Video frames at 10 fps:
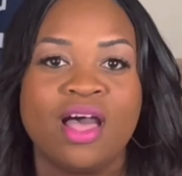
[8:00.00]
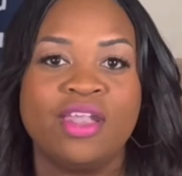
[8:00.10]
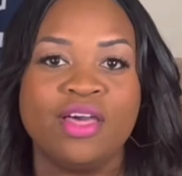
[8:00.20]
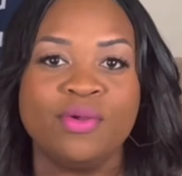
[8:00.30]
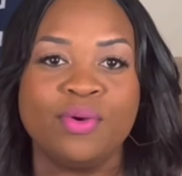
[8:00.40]

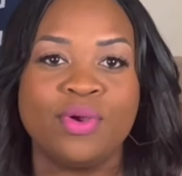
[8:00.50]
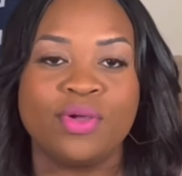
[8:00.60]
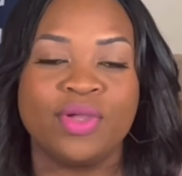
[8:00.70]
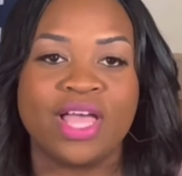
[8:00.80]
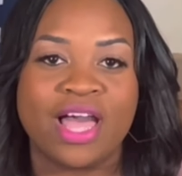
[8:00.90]
Another
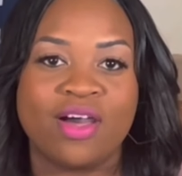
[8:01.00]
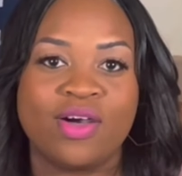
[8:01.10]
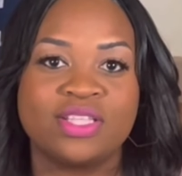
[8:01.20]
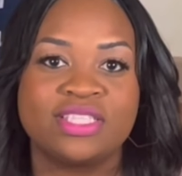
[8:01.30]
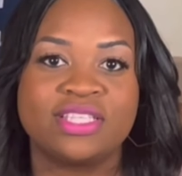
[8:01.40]
ongoing
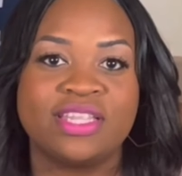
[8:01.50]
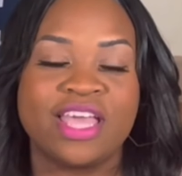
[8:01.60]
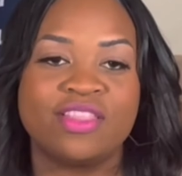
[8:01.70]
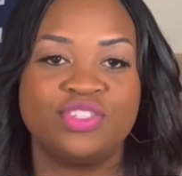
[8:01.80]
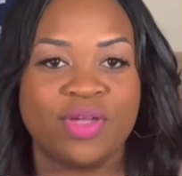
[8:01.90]
cost
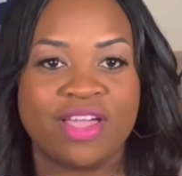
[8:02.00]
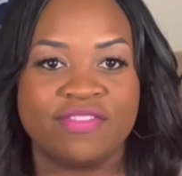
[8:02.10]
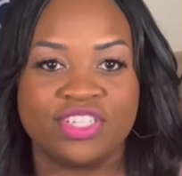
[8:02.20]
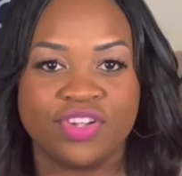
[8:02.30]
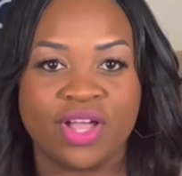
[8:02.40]
now that you
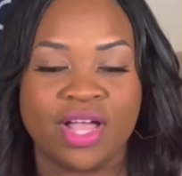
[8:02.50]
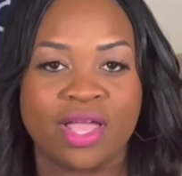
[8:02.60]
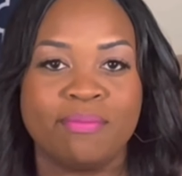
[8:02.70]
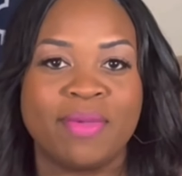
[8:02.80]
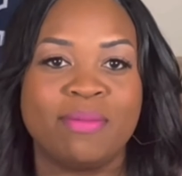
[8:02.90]
have your truck
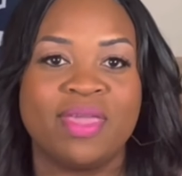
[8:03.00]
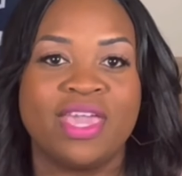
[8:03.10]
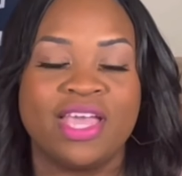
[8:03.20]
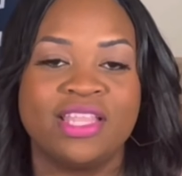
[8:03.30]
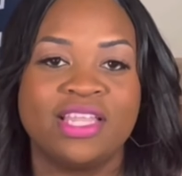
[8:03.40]
may be
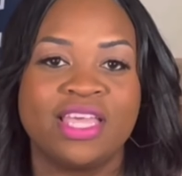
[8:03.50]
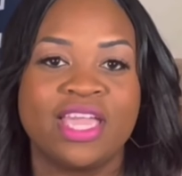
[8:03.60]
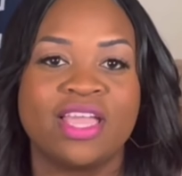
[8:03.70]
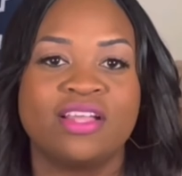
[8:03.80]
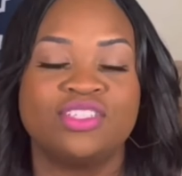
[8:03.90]

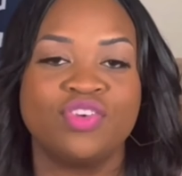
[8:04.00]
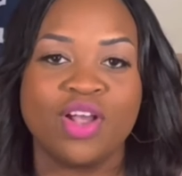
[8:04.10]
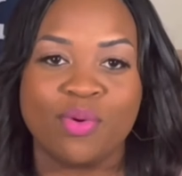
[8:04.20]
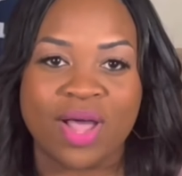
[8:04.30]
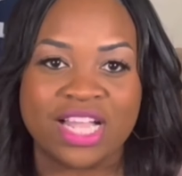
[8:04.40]
handling
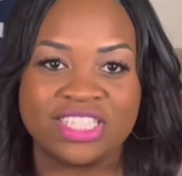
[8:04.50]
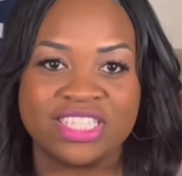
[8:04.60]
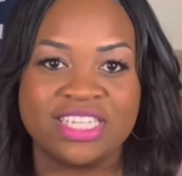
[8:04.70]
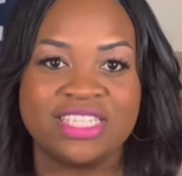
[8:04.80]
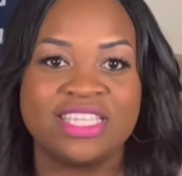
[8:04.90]
truck
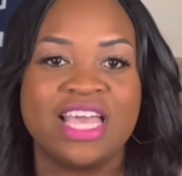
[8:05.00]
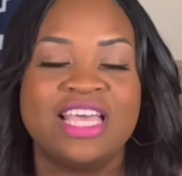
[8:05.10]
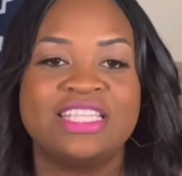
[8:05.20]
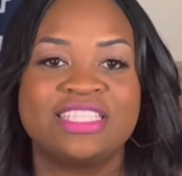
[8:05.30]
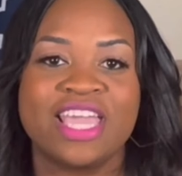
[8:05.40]
washes,
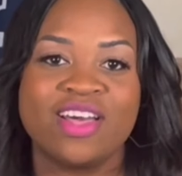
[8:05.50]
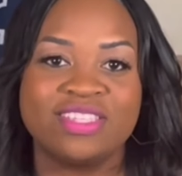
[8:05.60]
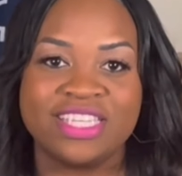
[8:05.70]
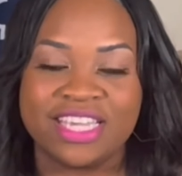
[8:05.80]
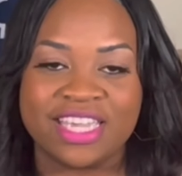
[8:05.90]
scale
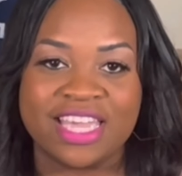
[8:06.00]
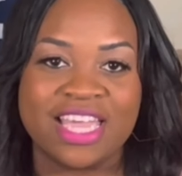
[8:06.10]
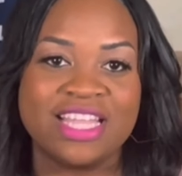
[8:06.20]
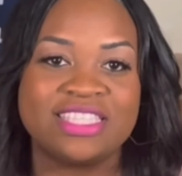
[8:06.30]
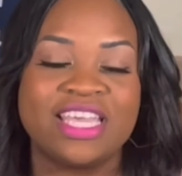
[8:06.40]

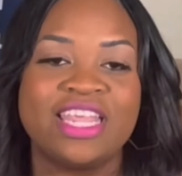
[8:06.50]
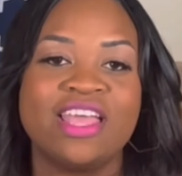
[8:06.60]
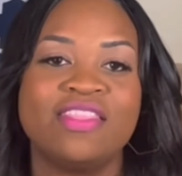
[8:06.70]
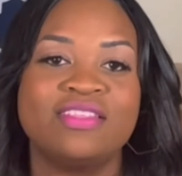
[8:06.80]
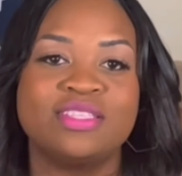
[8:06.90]
tickets, and
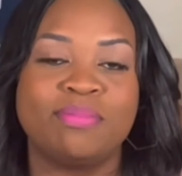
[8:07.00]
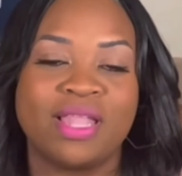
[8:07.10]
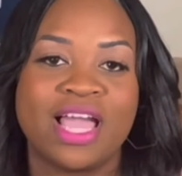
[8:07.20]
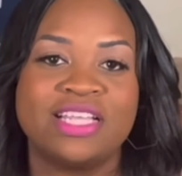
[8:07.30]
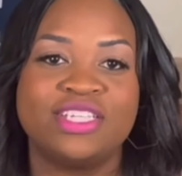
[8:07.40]
any other
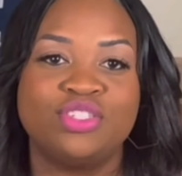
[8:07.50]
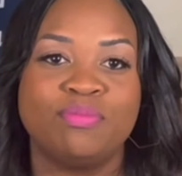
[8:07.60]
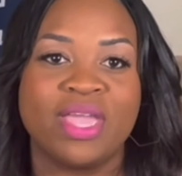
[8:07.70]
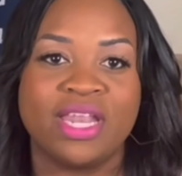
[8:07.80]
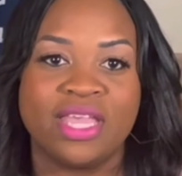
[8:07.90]
supplies that
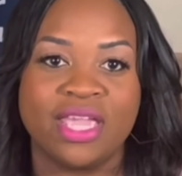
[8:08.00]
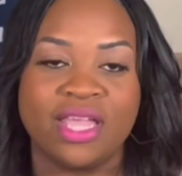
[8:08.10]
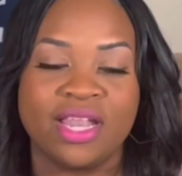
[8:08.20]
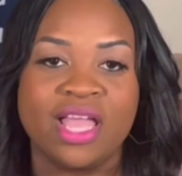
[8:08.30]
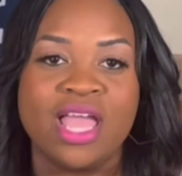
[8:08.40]
you may
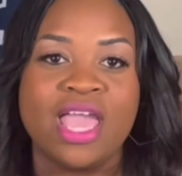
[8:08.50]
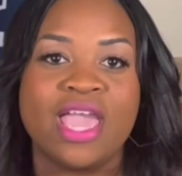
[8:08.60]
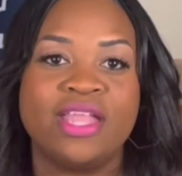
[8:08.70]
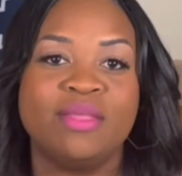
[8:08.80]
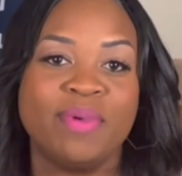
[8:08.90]
need.
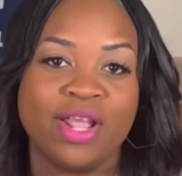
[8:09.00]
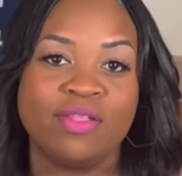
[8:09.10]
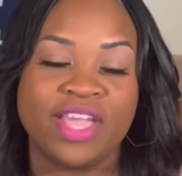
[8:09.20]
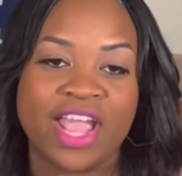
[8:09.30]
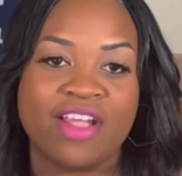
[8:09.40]
And depending
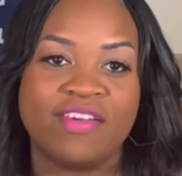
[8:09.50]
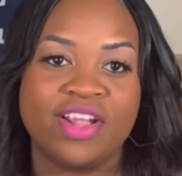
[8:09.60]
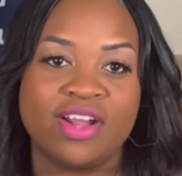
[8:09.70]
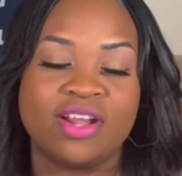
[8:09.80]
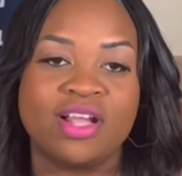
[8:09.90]
on the
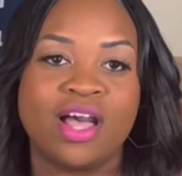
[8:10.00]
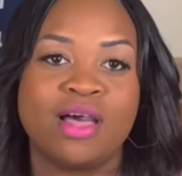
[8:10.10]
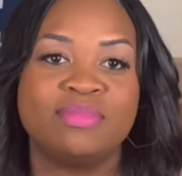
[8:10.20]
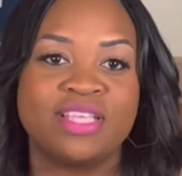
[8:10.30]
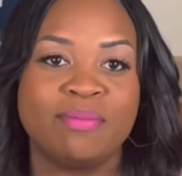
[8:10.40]
carrier,
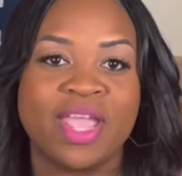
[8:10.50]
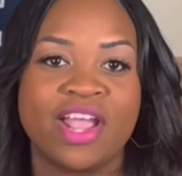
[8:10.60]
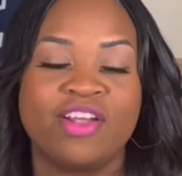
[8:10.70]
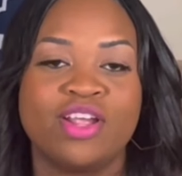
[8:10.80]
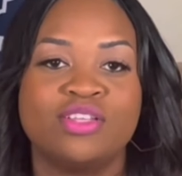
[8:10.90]
um, some
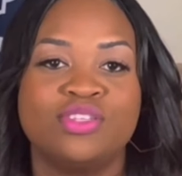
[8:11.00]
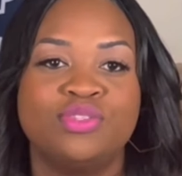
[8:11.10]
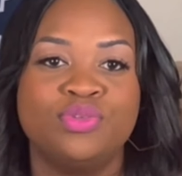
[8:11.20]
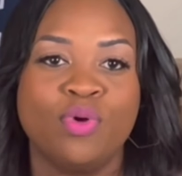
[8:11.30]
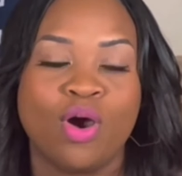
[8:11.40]
carriers
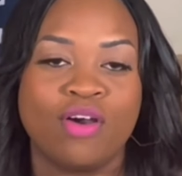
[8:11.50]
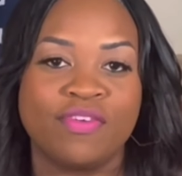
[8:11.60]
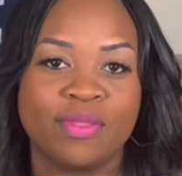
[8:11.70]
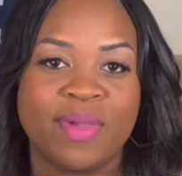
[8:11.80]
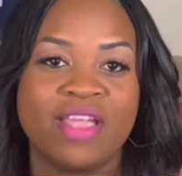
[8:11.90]
do
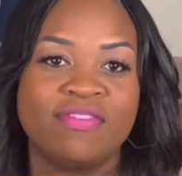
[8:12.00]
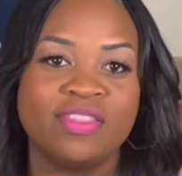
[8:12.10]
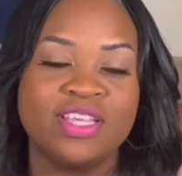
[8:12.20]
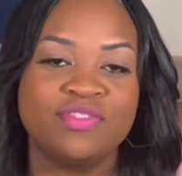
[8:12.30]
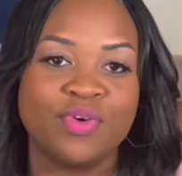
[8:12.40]
offer to pay
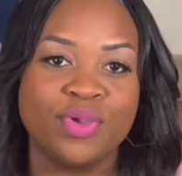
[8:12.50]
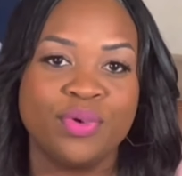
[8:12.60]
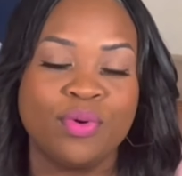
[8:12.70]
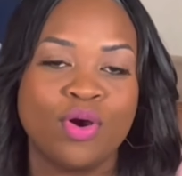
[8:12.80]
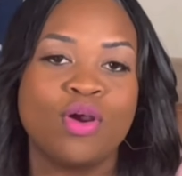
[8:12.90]
for these for
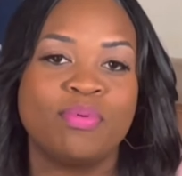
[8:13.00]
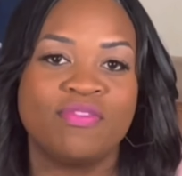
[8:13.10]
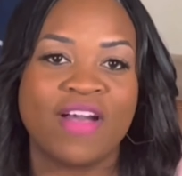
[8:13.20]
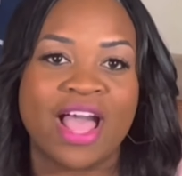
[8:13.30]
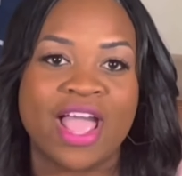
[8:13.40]
you or
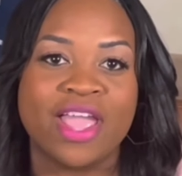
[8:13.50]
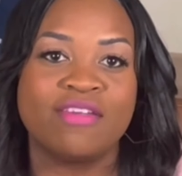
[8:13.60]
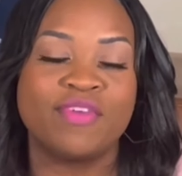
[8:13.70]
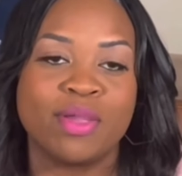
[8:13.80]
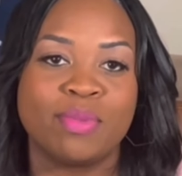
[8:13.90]
provide
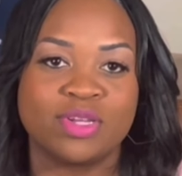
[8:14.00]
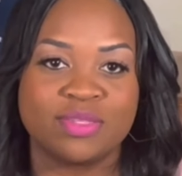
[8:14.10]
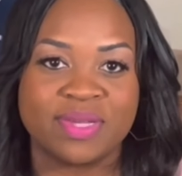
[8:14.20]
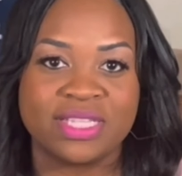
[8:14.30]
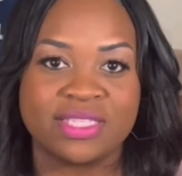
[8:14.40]

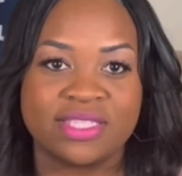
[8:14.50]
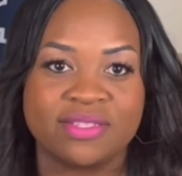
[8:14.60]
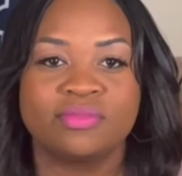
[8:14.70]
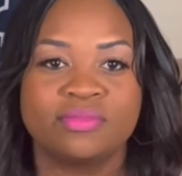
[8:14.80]
reimbursements.